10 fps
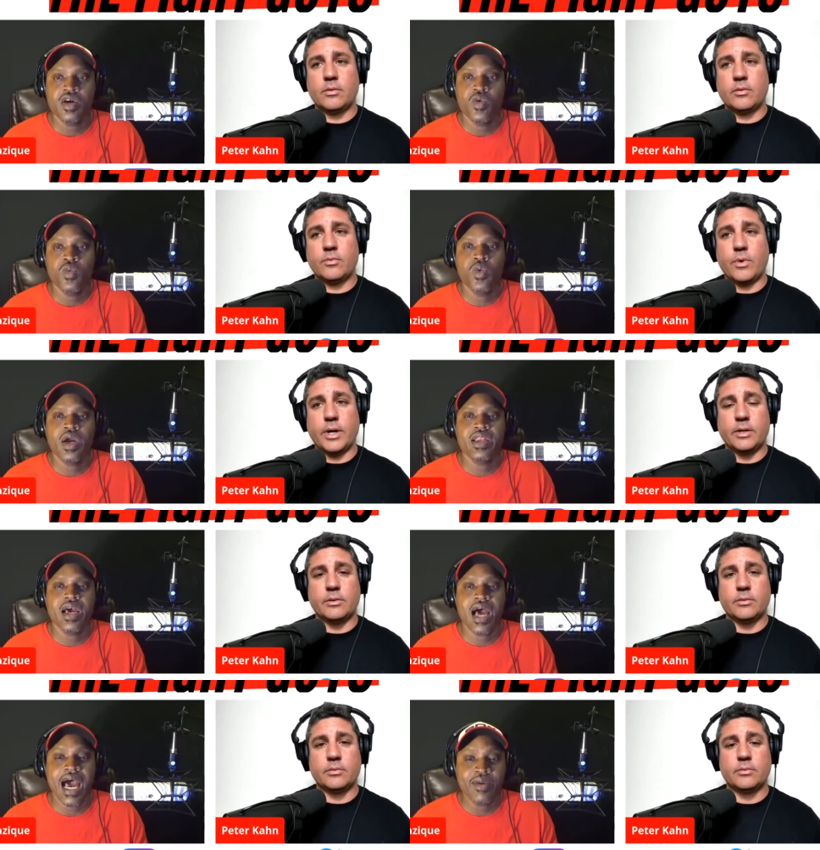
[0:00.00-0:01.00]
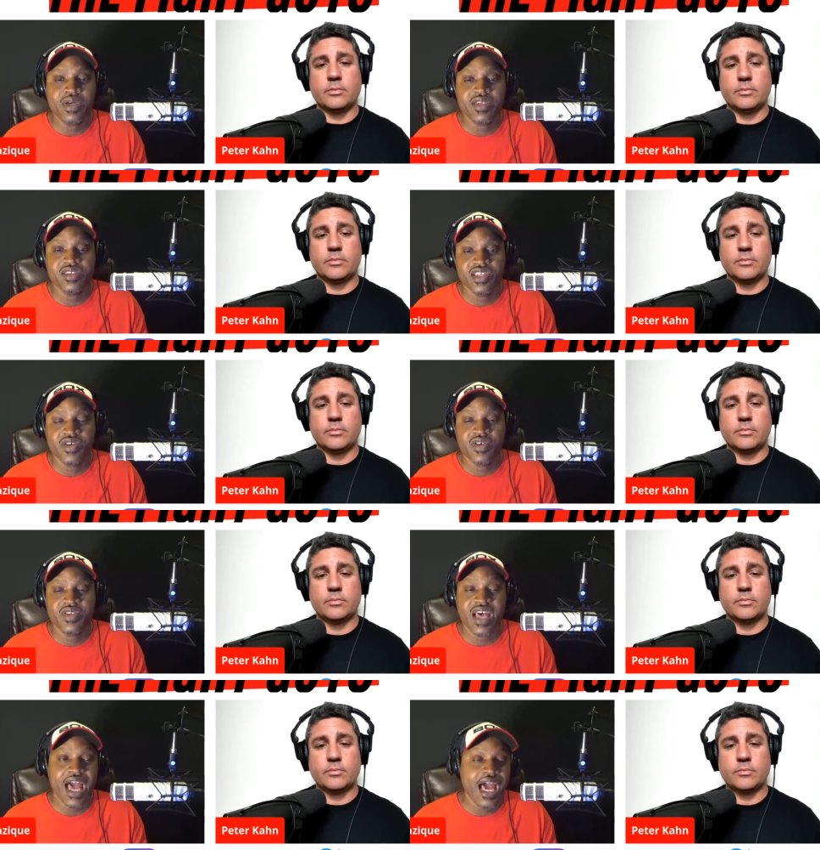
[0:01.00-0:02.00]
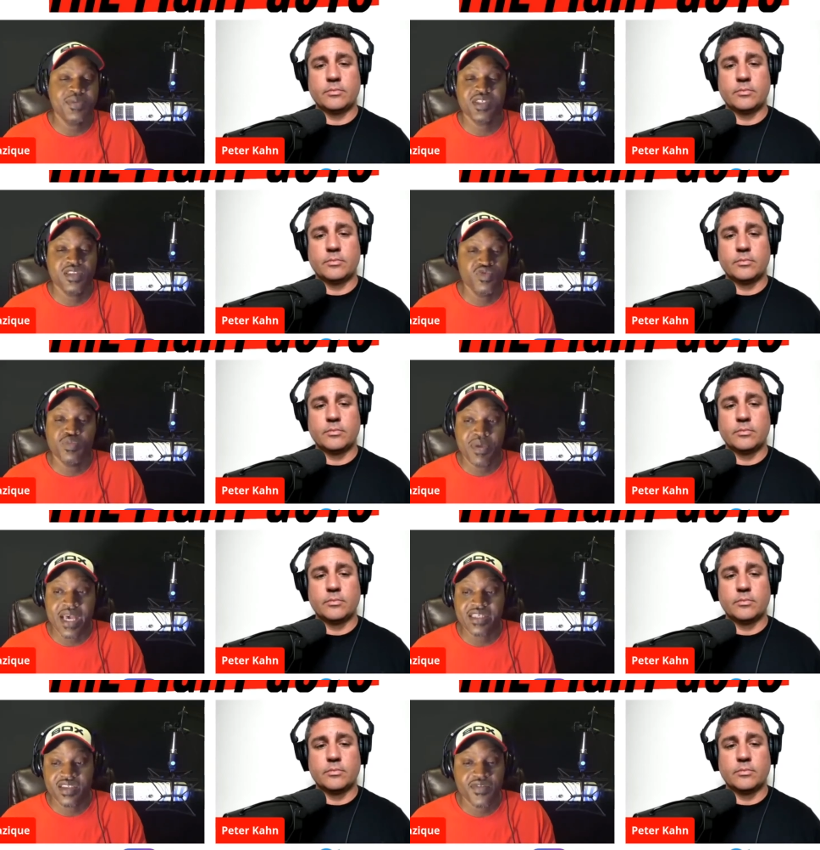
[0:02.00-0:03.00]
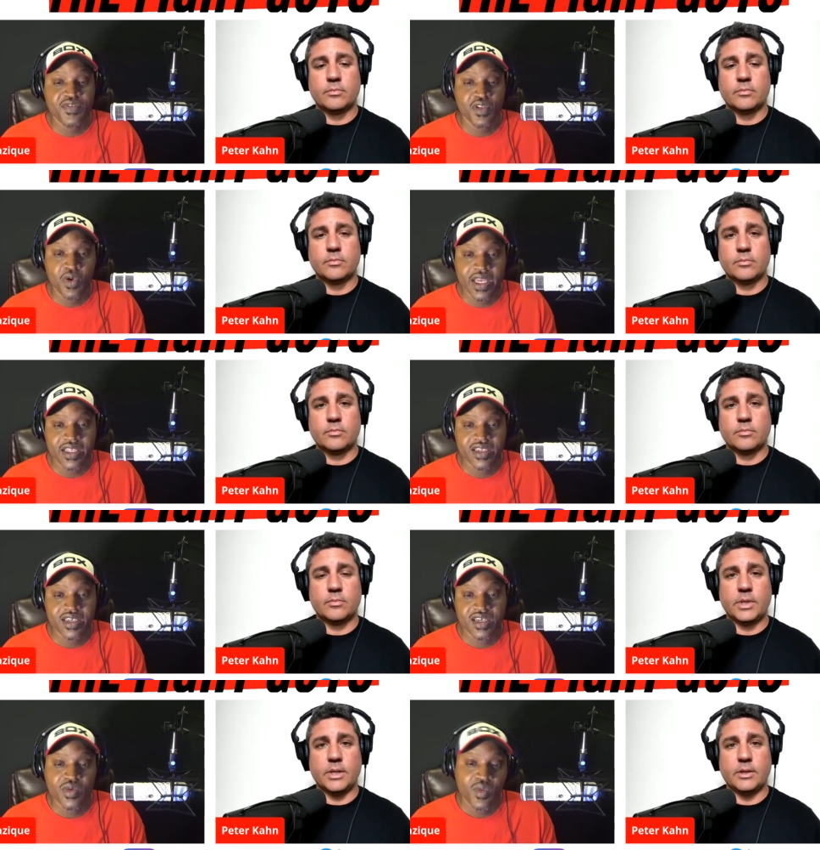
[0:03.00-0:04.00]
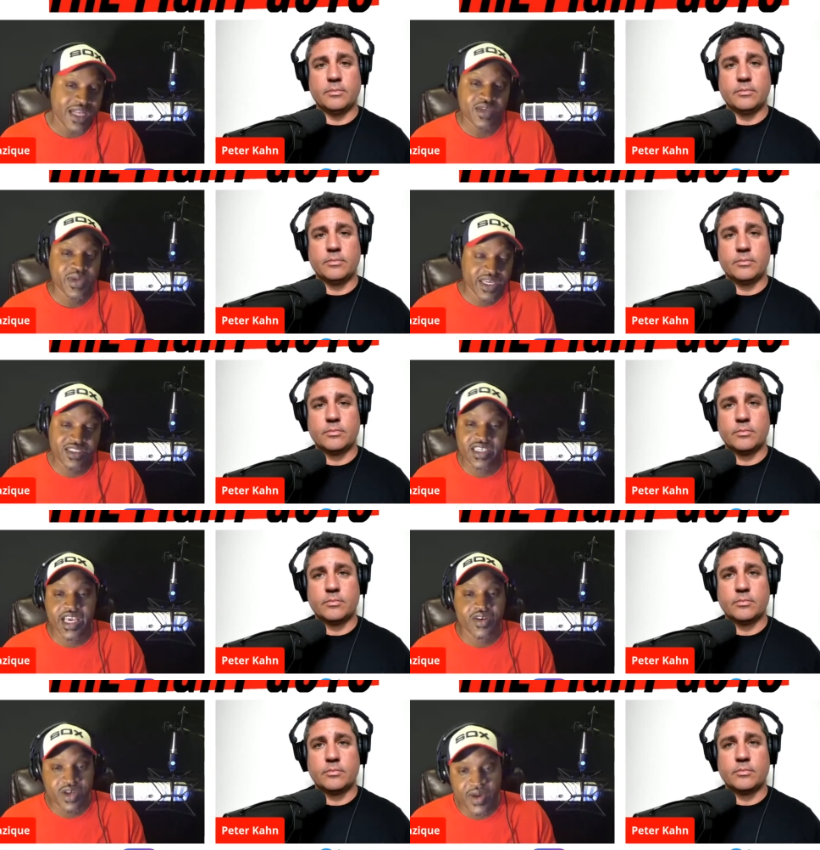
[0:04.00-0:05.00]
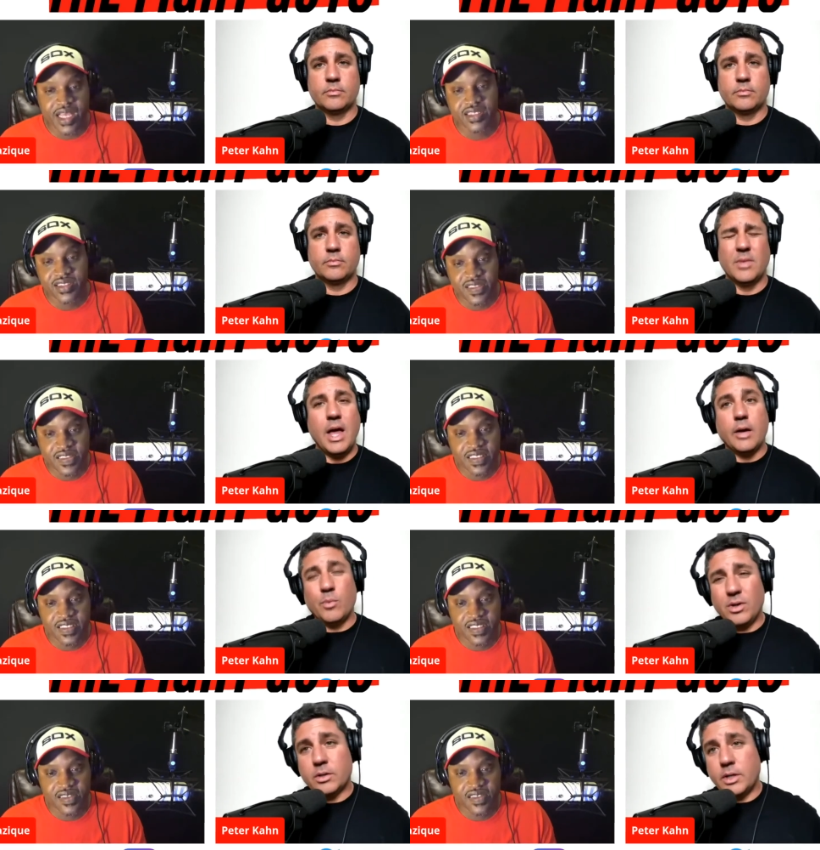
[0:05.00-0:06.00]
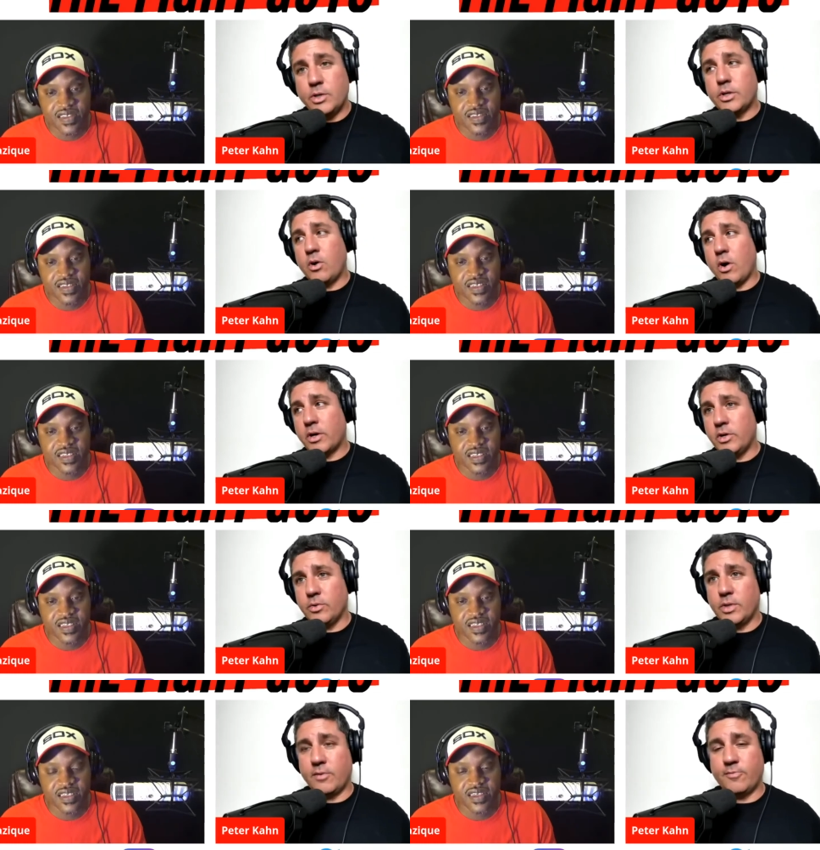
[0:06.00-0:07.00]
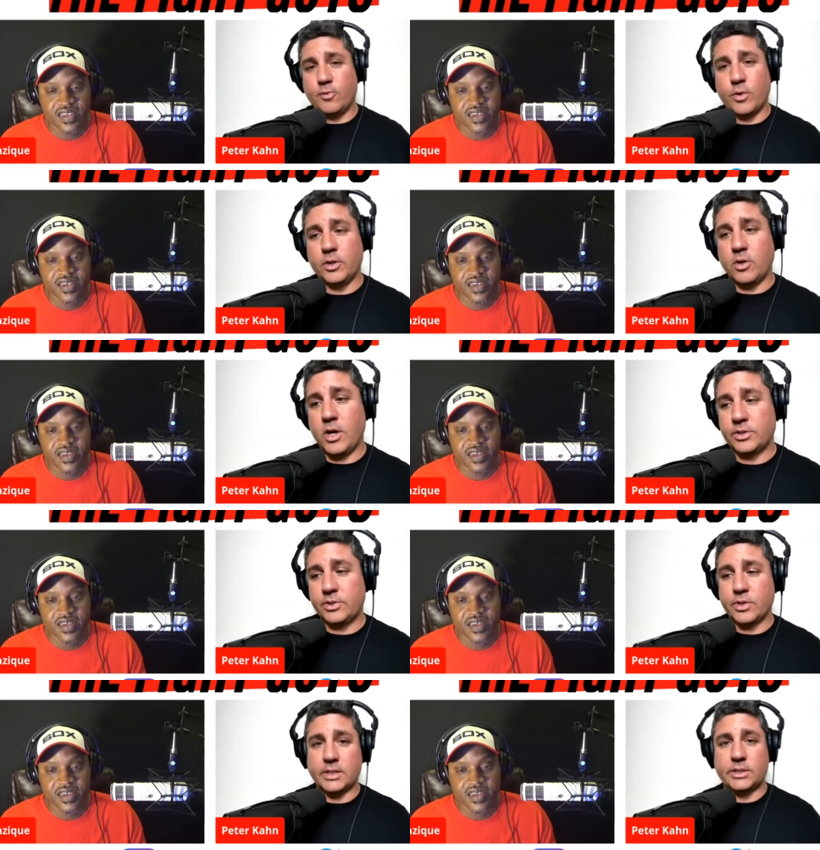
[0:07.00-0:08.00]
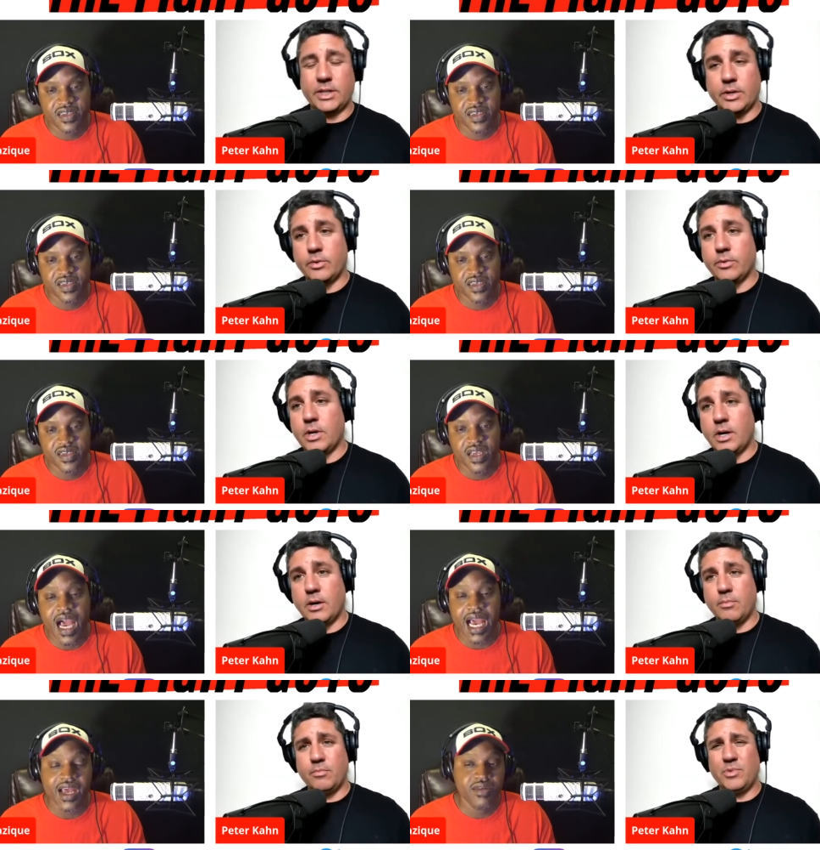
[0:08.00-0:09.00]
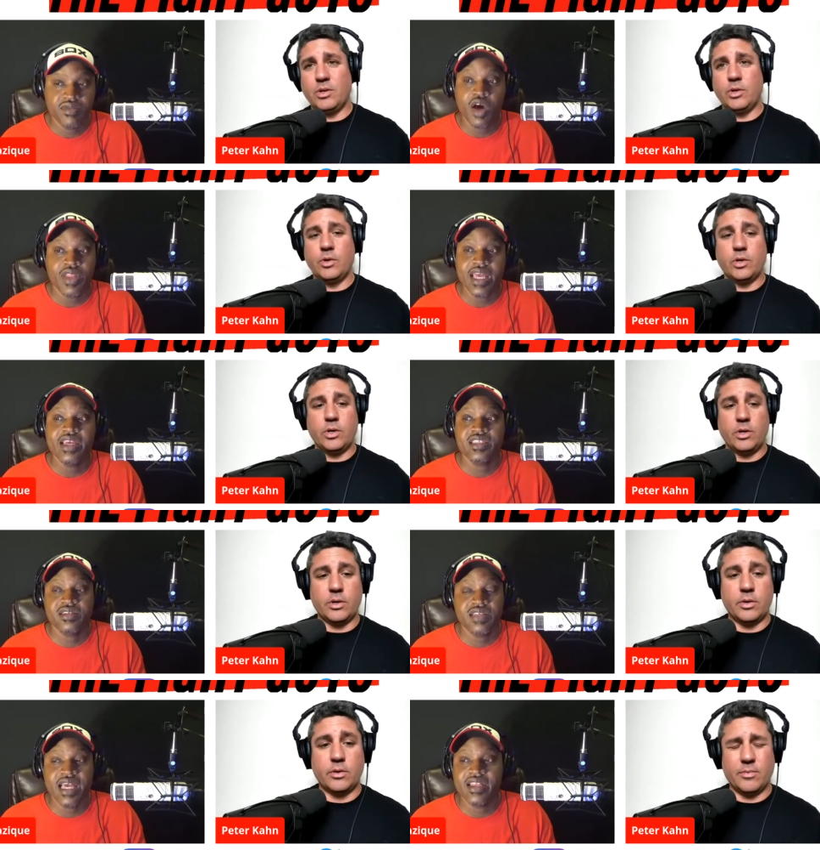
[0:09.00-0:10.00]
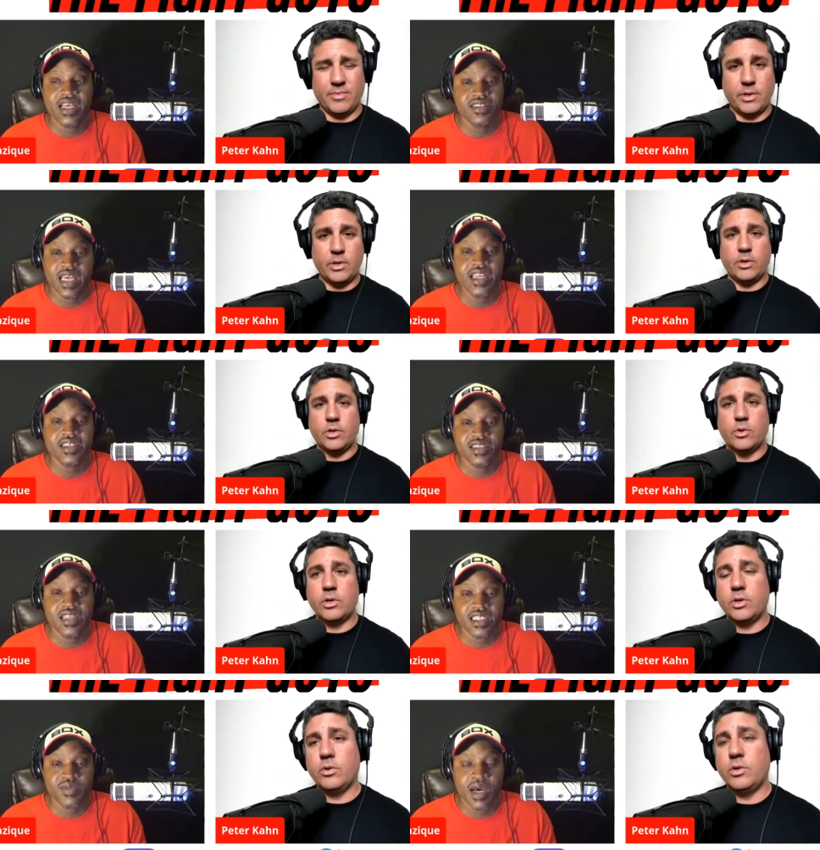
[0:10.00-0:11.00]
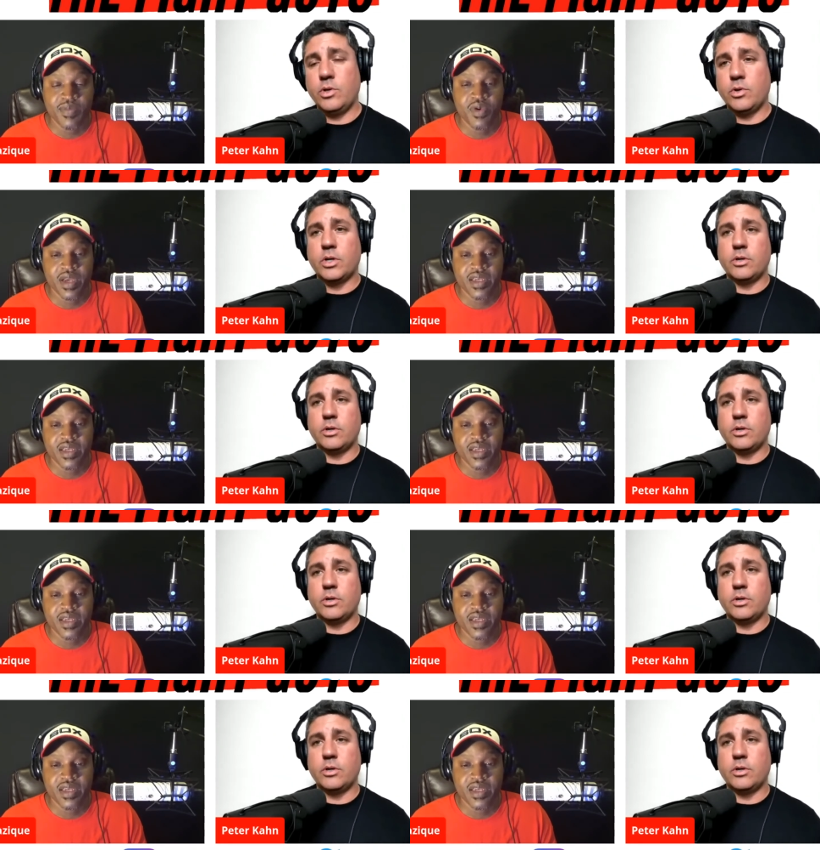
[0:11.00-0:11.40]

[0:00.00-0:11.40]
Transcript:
Speaker 1: right. what I would consider the absolute best of Floyd, yeah. Watch him against Diego Corrales.
Speaker 2: Well, you can argue that Floyd lost to Castillo. Um, I no, that is that that's you, that is you, that's you, my point.